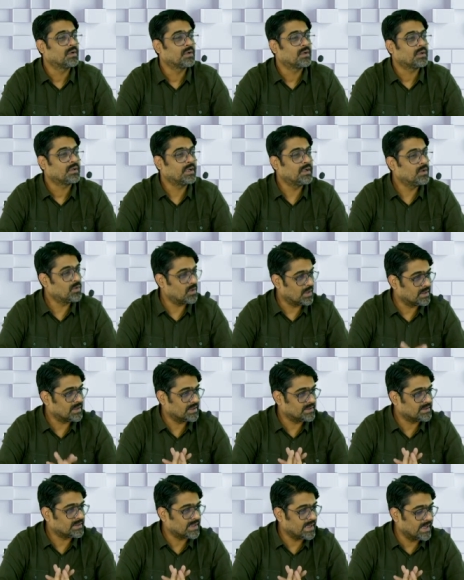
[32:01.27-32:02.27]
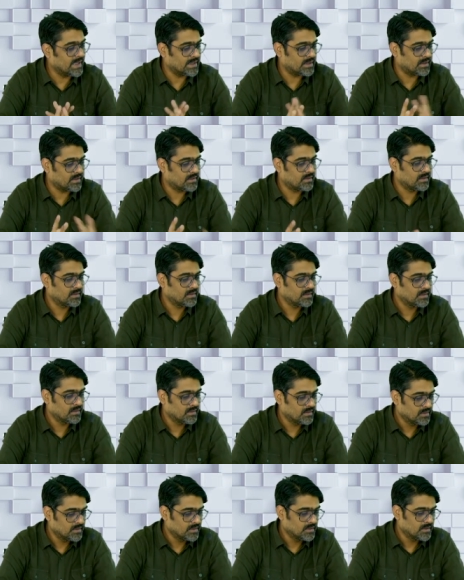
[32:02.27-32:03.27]
Did you understand?
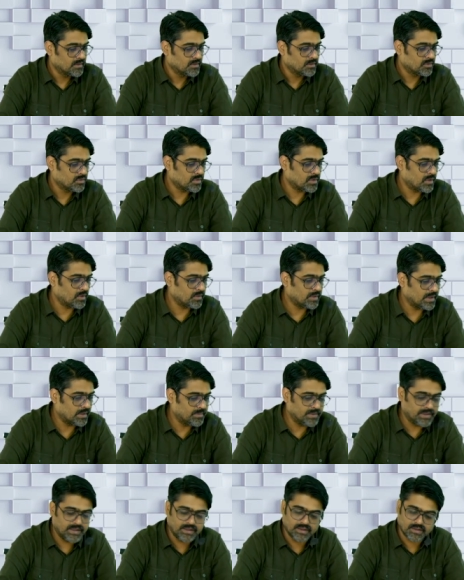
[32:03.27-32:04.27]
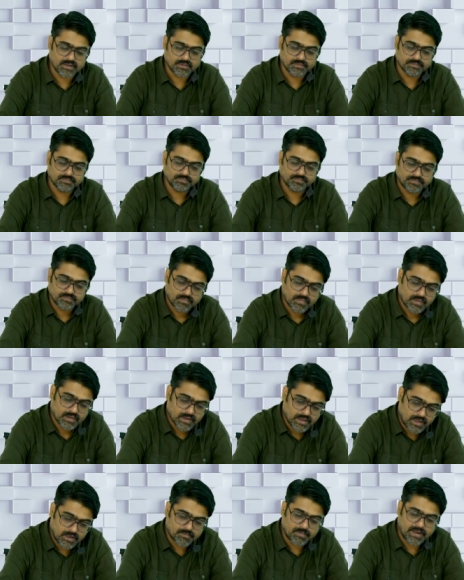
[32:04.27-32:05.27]
So now tell me here,
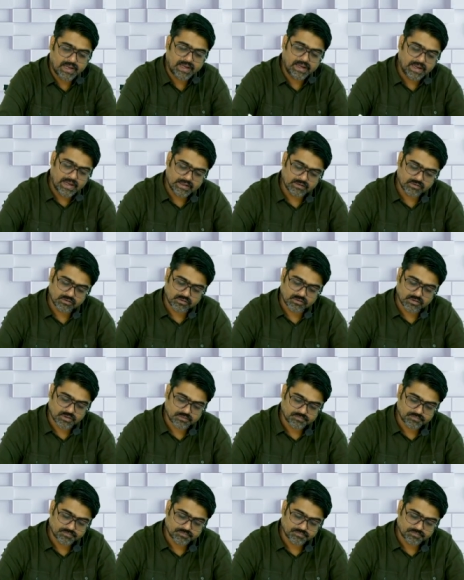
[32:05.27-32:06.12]
in my answer,